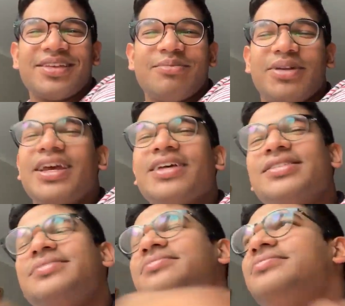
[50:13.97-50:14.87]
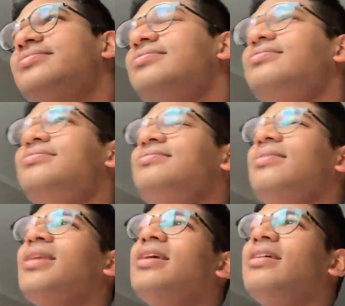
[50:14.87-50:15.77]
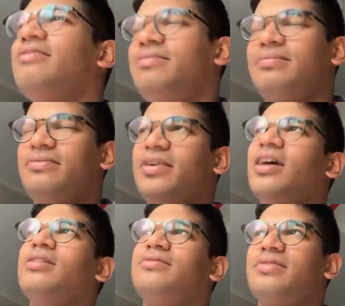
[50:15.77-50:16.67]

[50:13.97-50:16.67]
But yes, fives